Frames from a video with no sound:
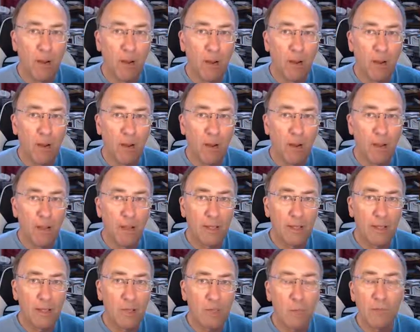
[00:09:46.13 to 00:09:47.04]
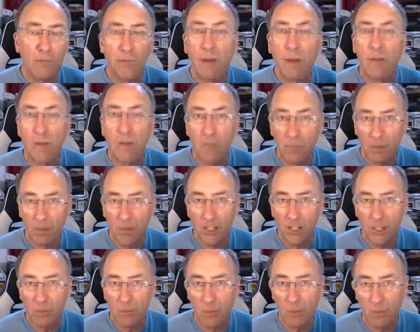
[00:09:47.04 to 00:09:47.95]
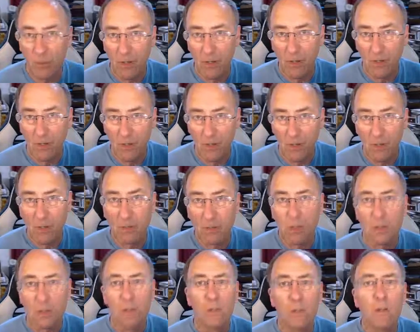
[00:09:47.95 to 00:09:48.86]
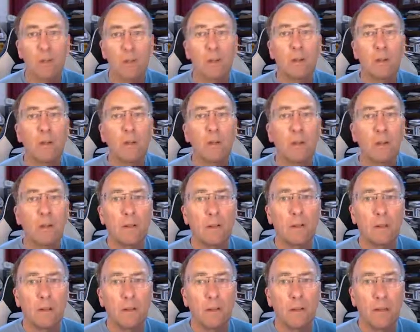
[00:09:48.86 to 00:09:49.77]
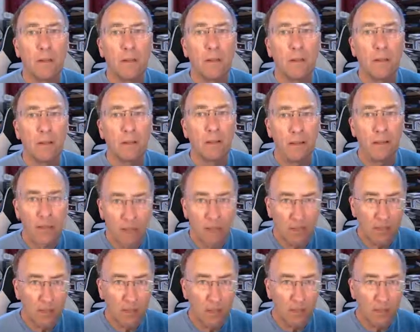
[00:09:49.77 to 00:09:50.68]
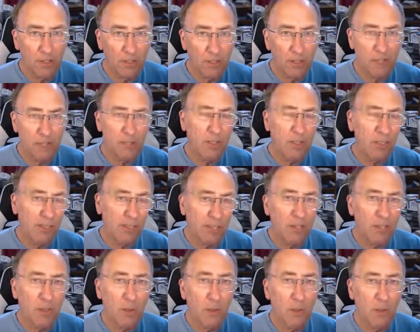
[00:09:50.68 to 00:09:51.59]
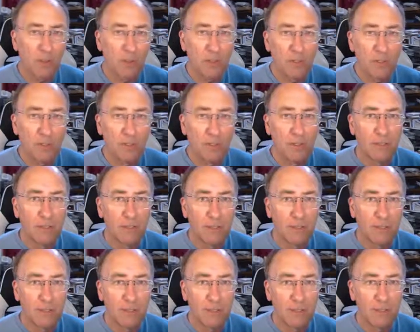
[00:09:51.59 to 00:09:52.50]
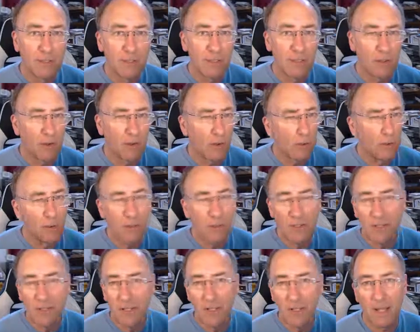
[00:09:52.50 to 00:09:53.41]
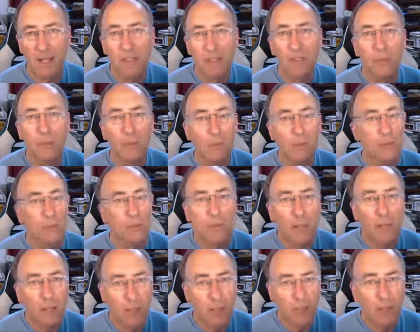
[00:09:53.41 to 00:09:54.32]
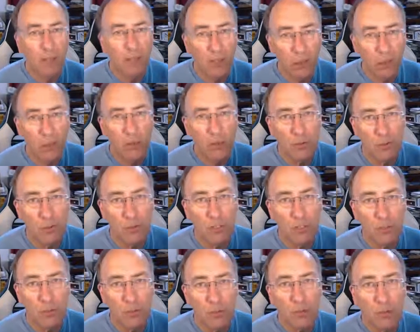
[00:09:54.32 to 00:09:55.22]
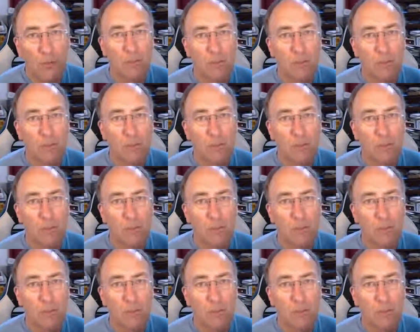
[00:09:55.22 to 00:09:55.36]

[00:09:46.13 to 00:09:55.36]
I was very impressed with what I saw. I liked the organisation. The ethos is almost identical to Connecting Consciousness.